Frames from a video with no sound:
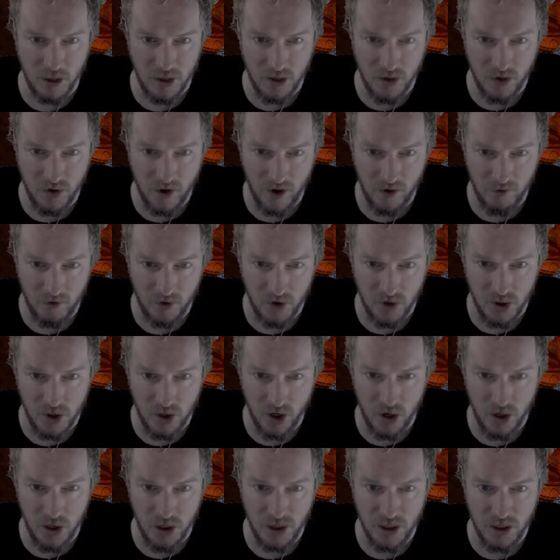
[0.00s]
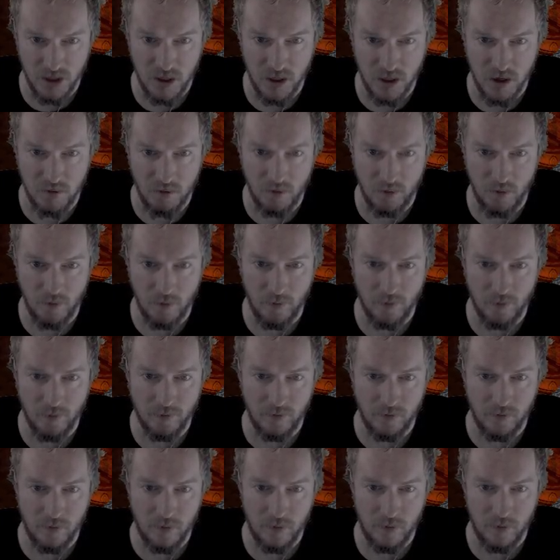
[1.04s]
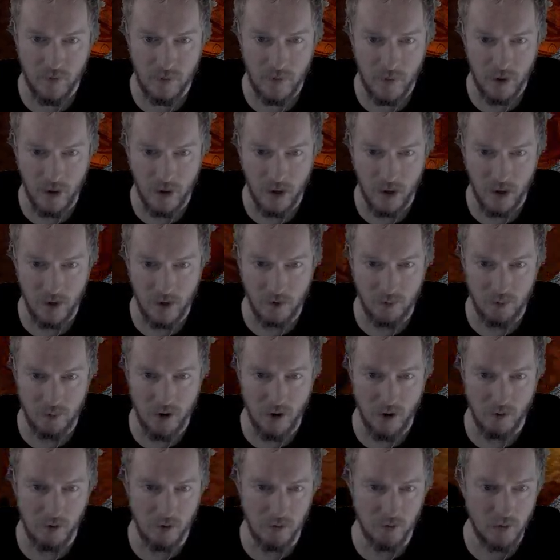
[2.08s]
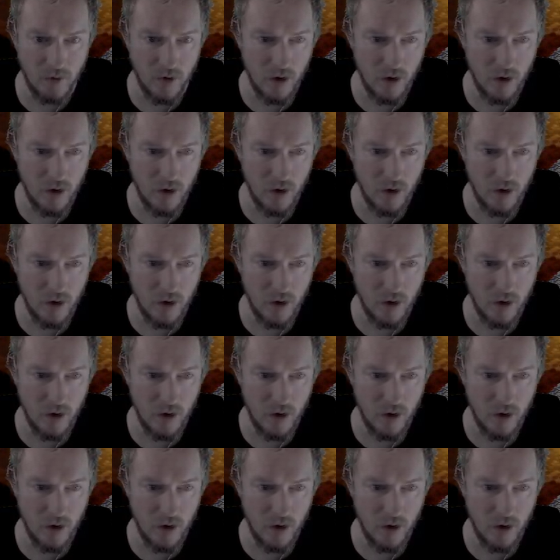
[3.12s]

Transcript: you have your charges up. And the problem,